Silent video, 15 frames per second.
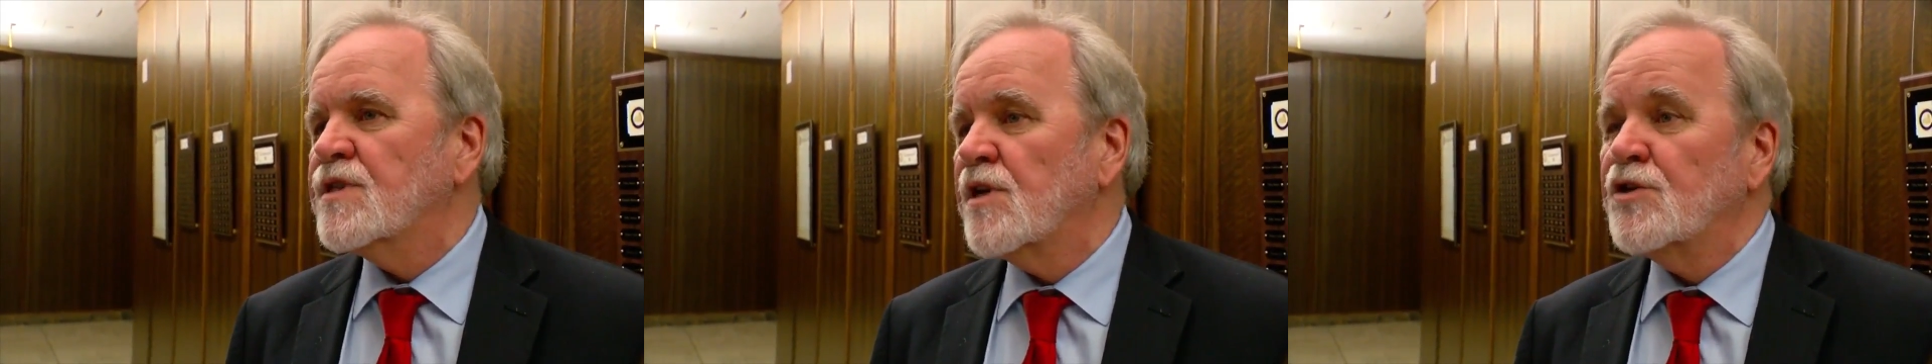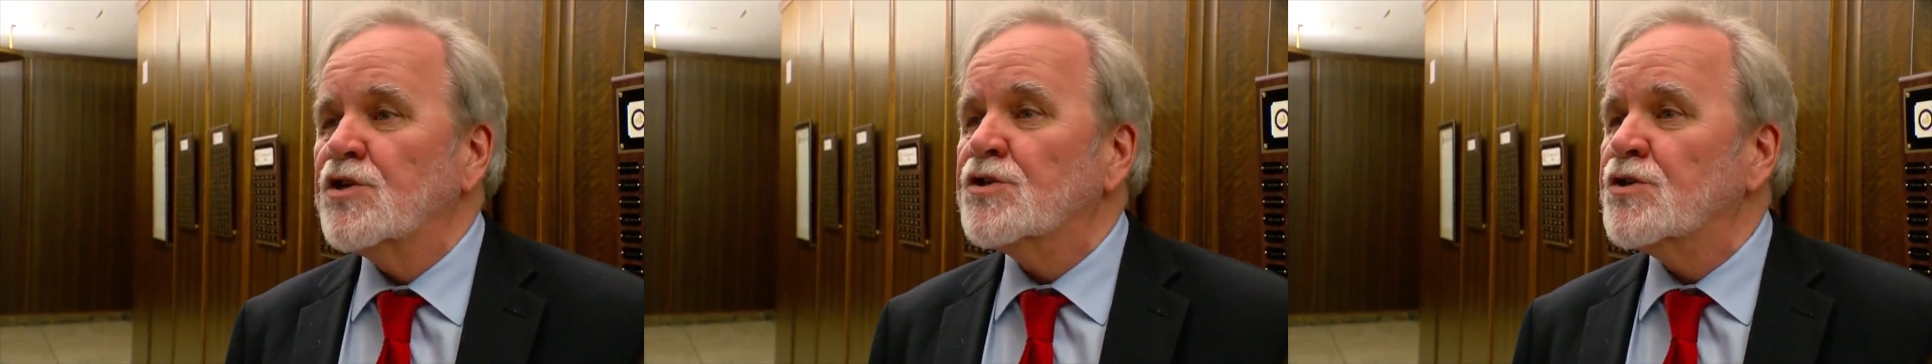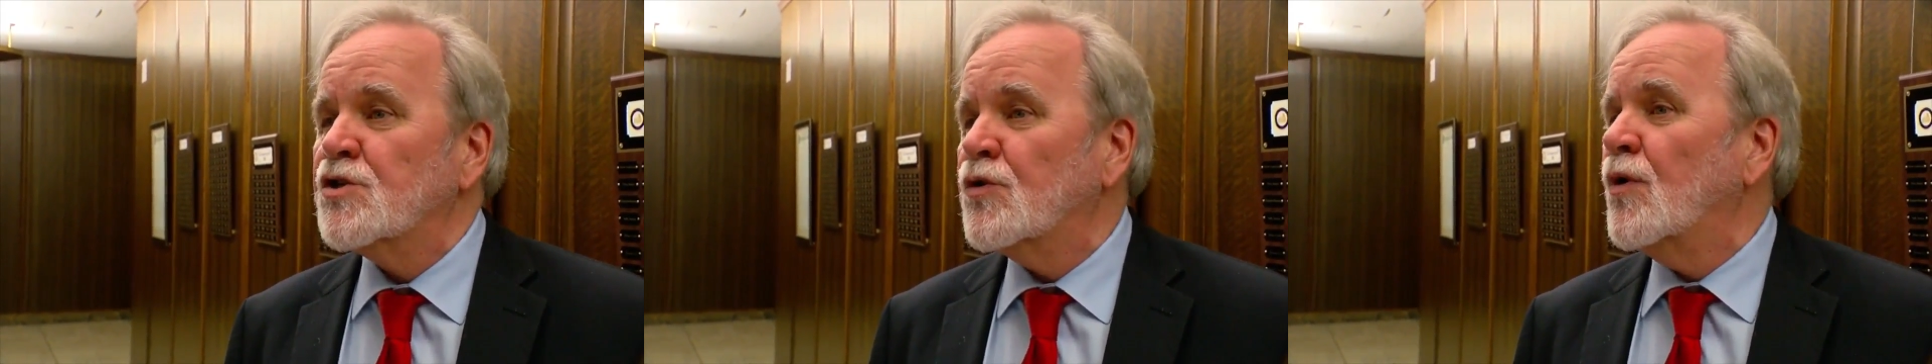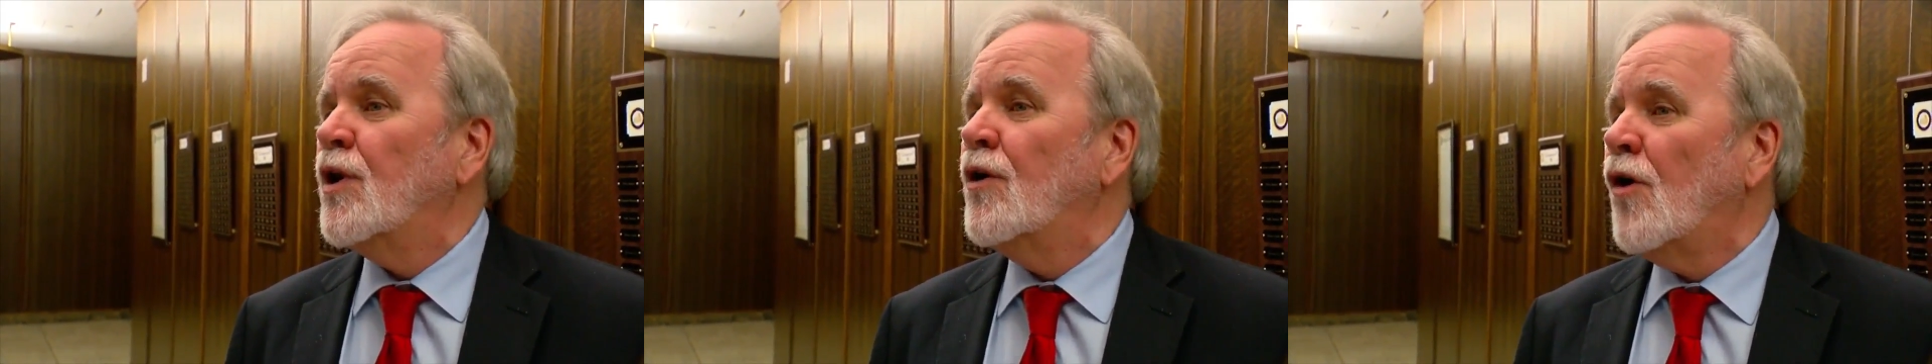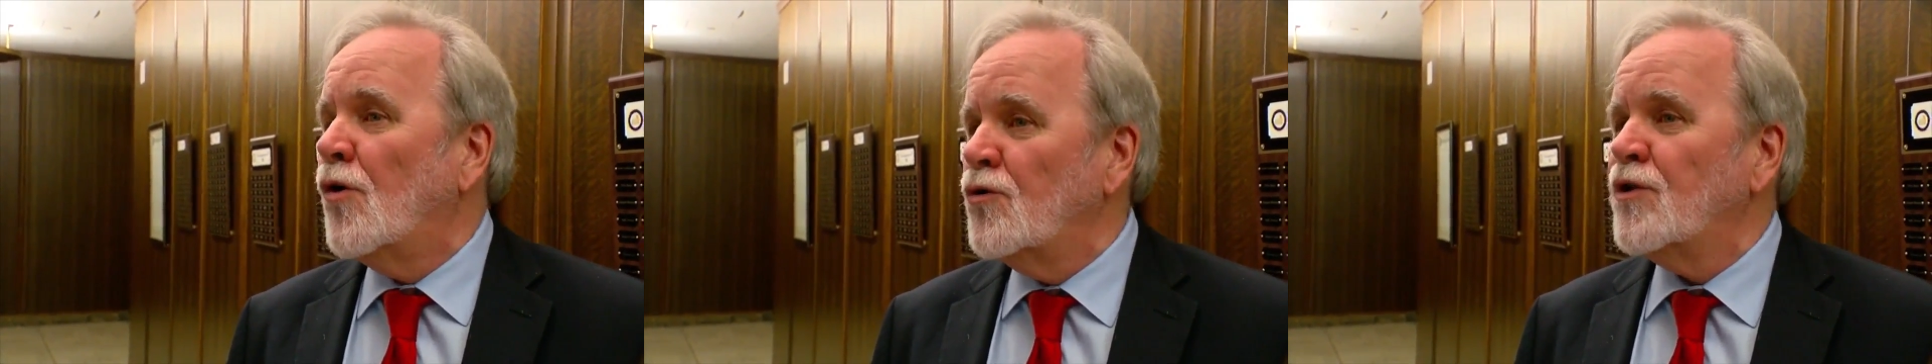They just do it
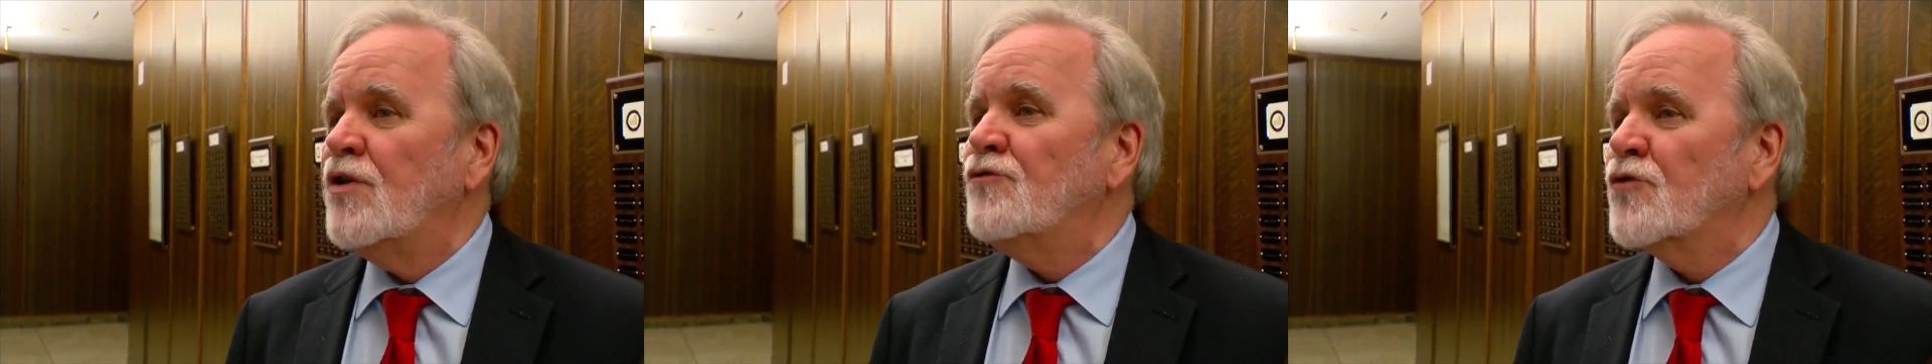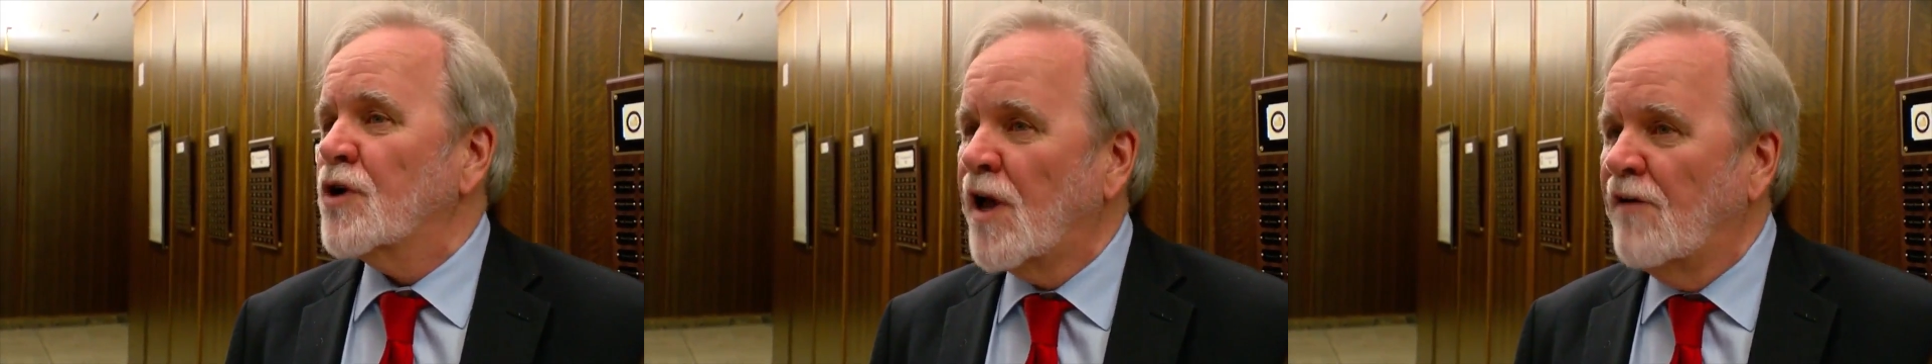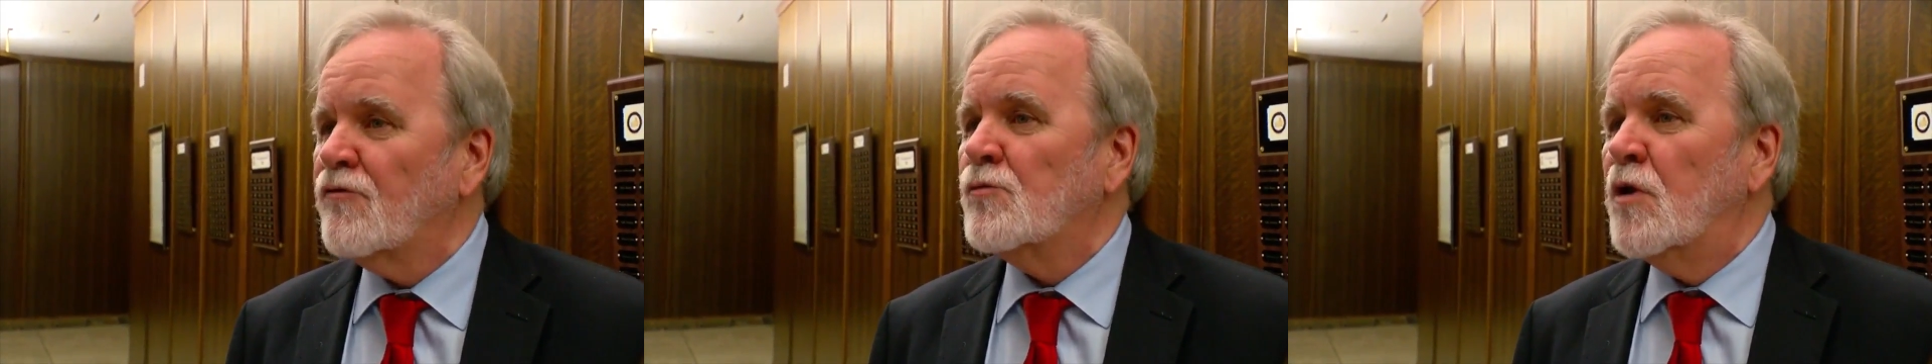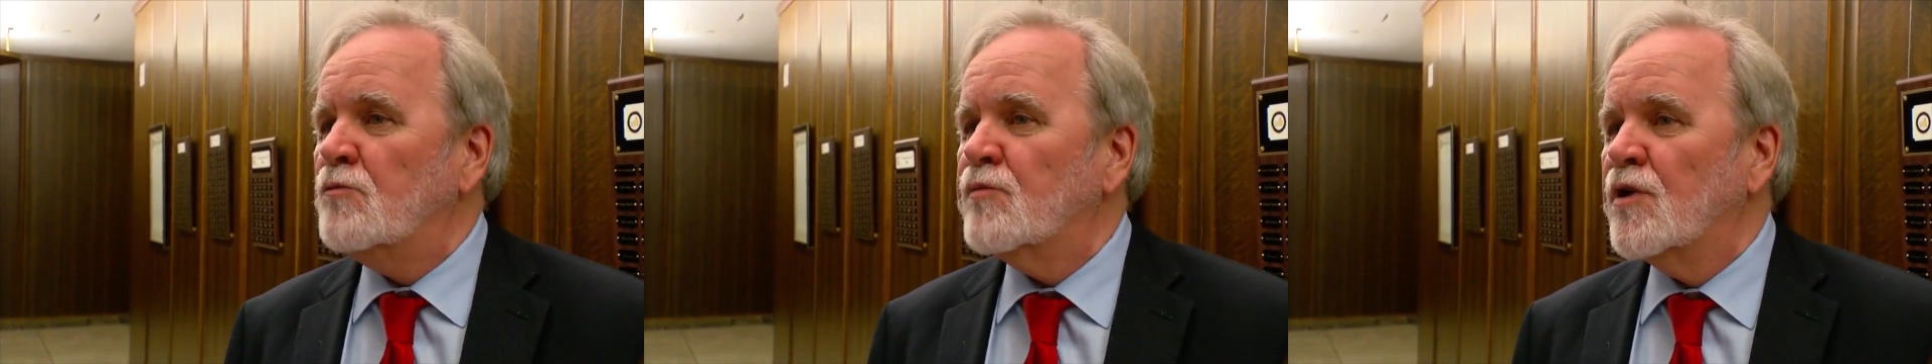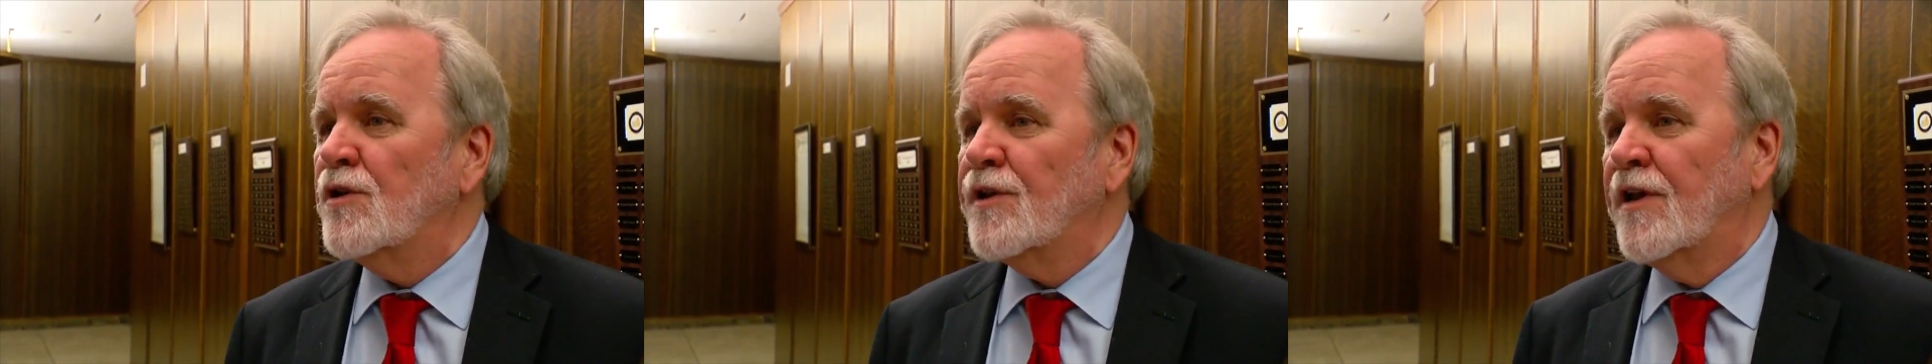only for government
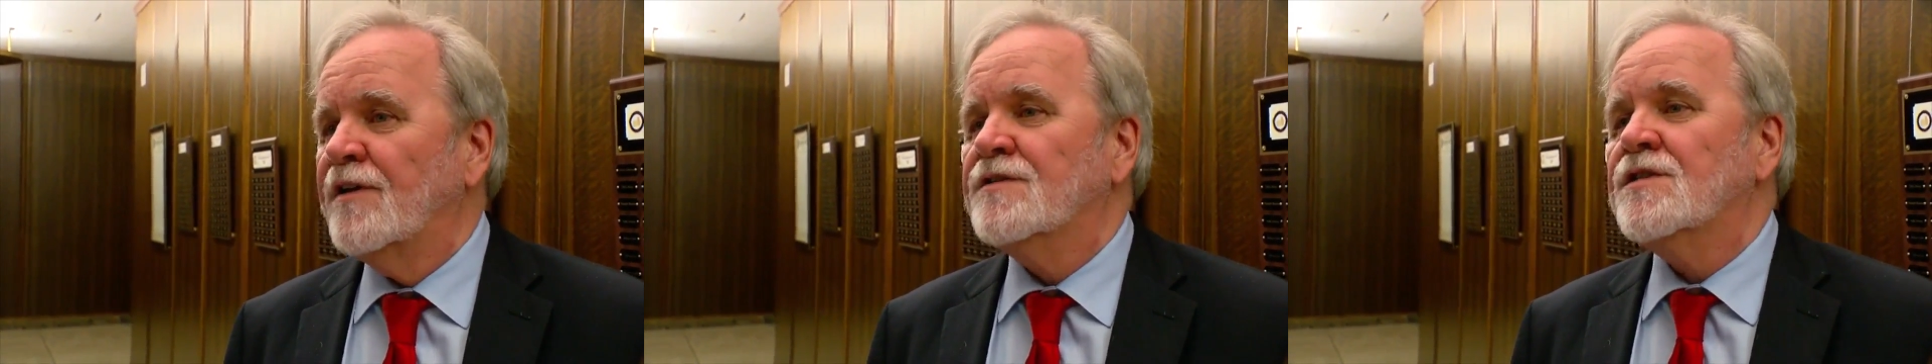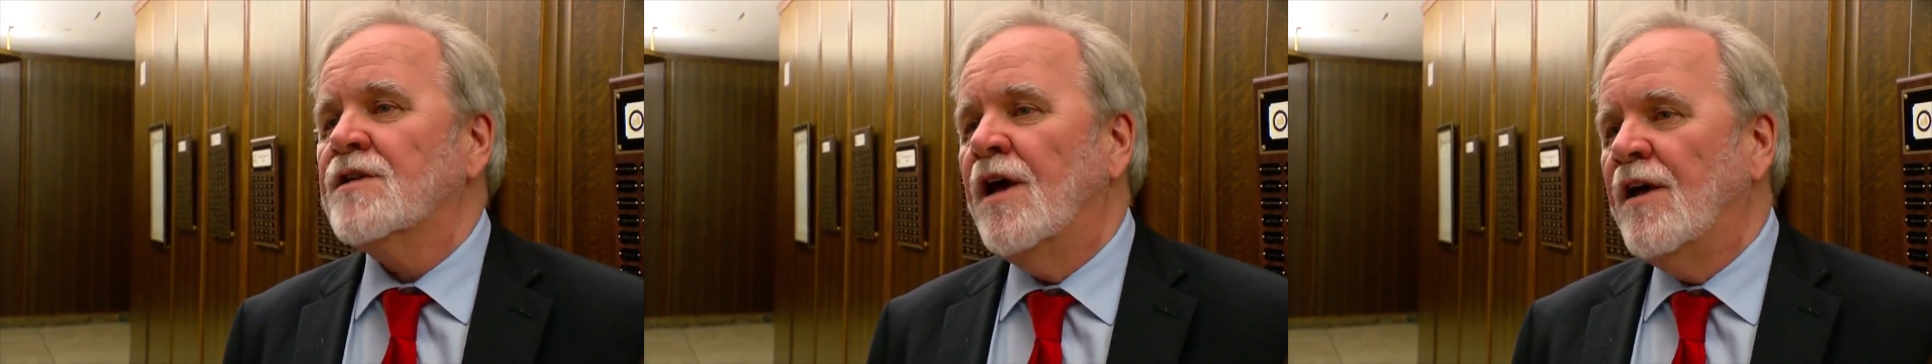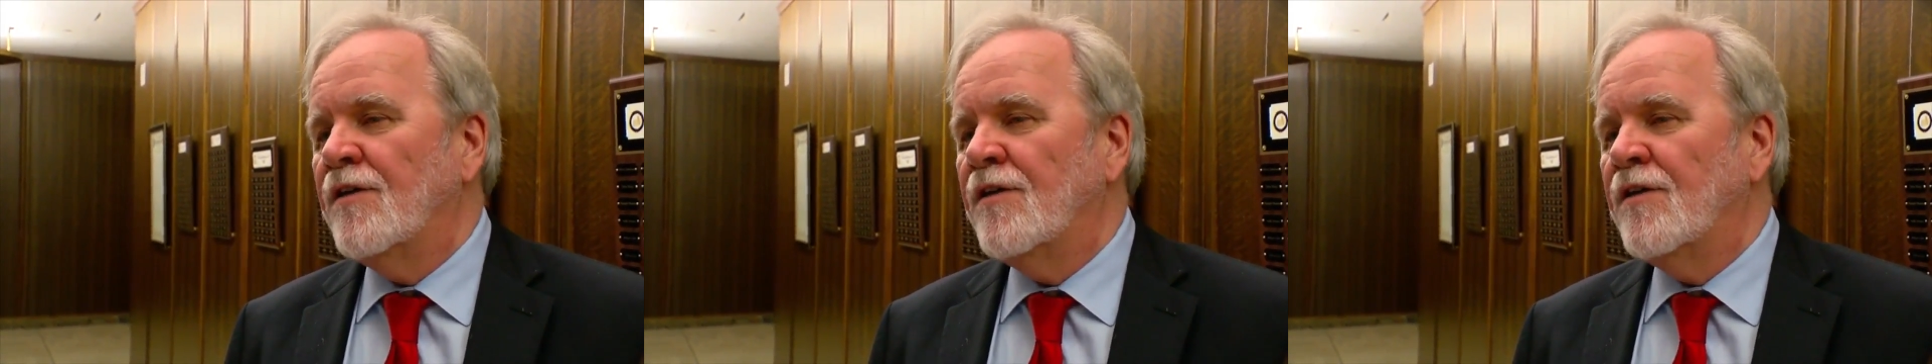buildings.